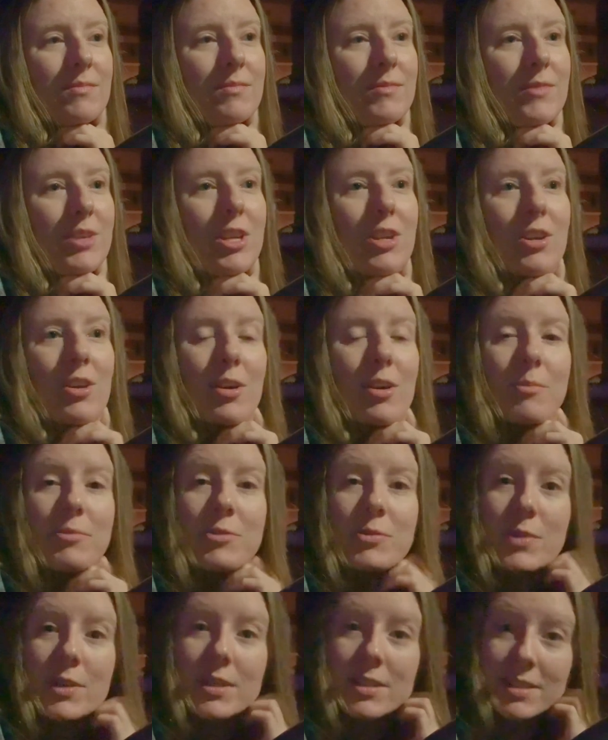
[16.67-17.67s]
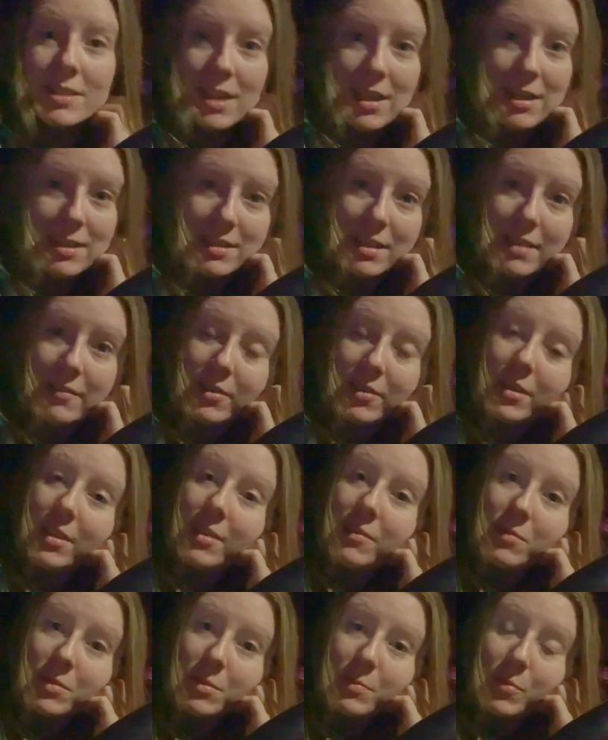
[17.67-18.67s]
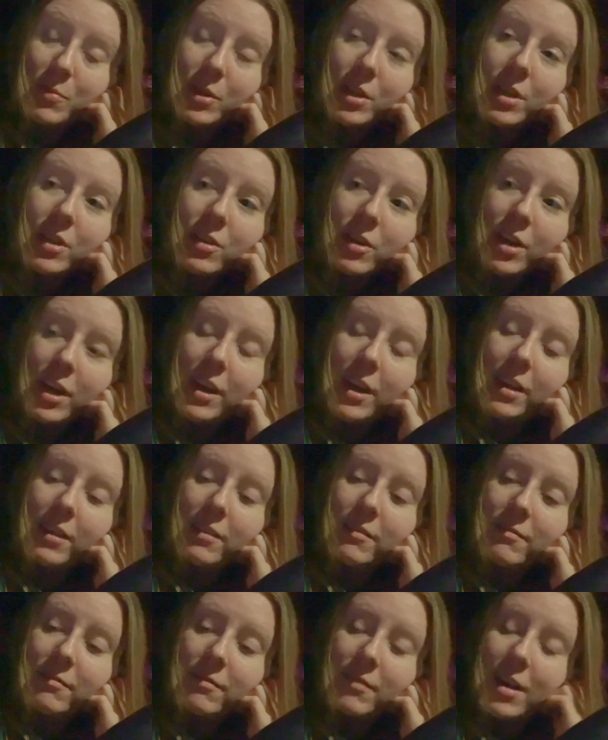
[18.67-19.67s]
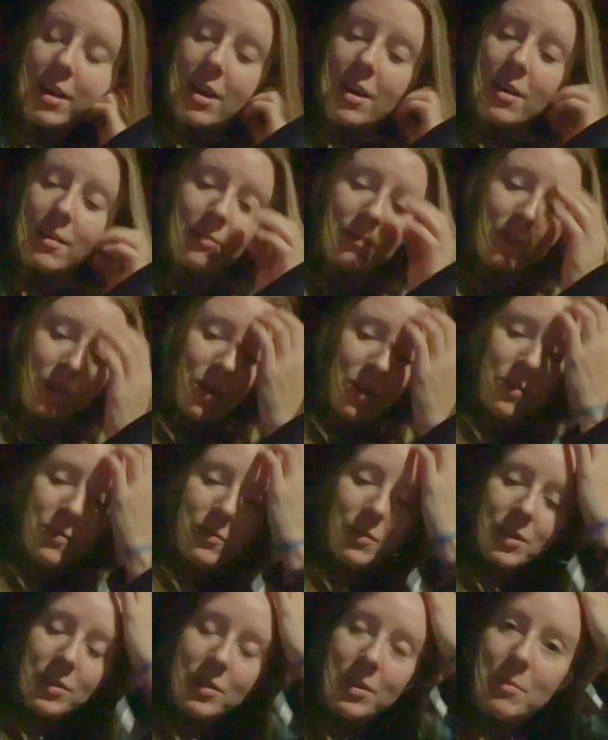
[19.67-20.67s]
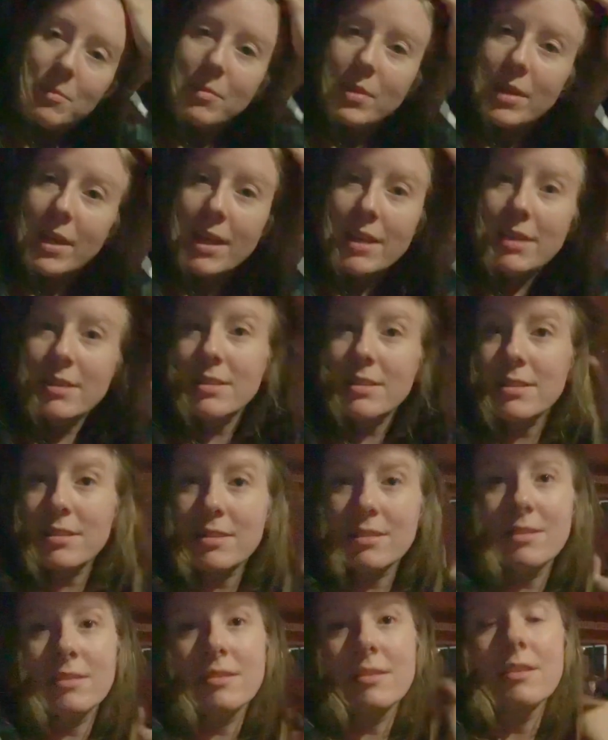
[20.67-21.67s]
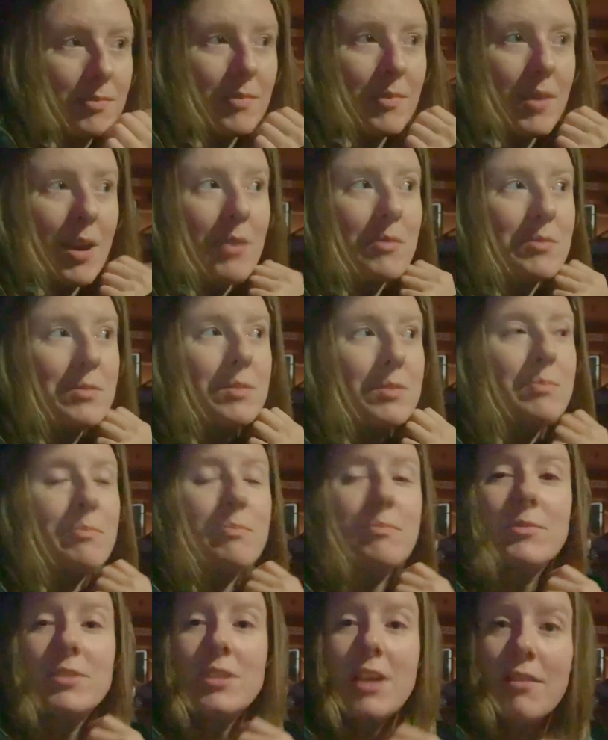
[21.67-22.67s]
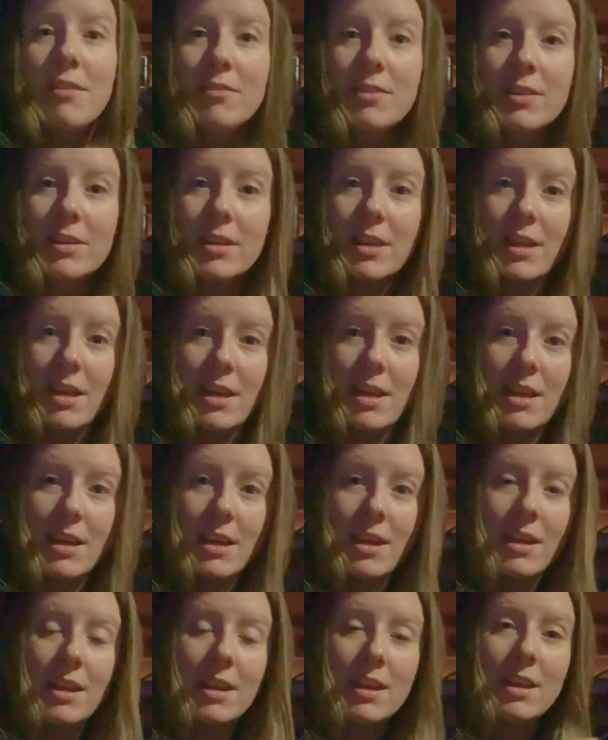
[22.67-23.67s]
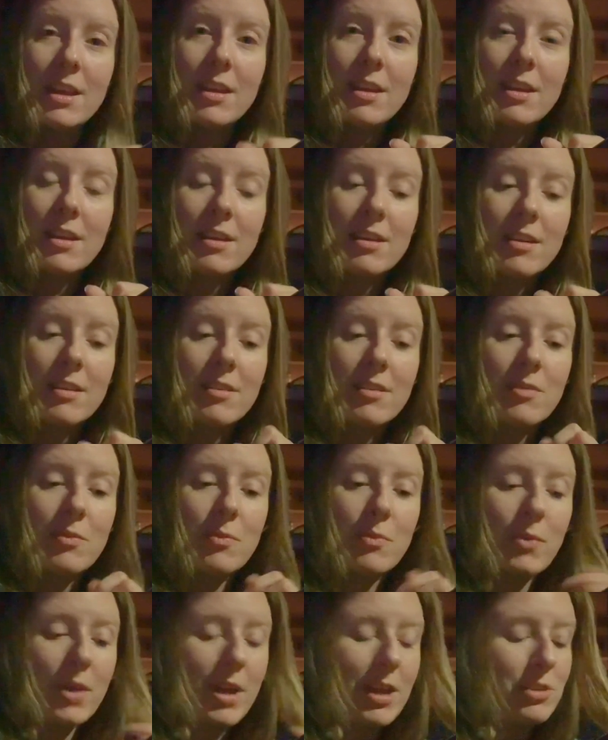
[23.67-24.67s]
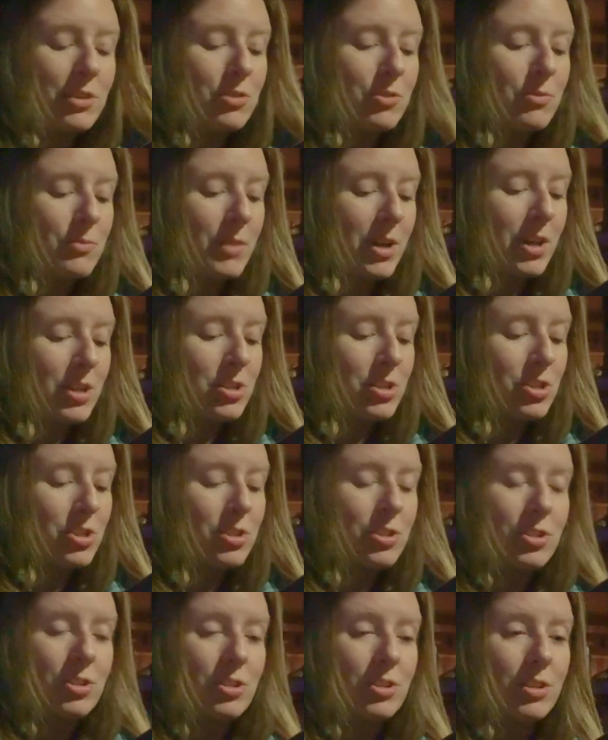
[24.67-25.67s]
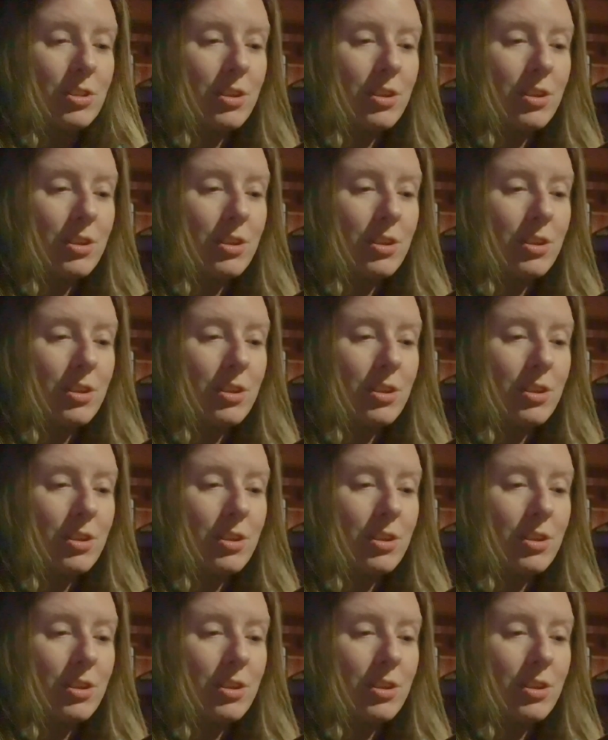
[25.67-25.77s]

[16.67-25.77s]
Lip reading: Up to week 6, everything was pretty great. No real complaints. I was definitely eating way too much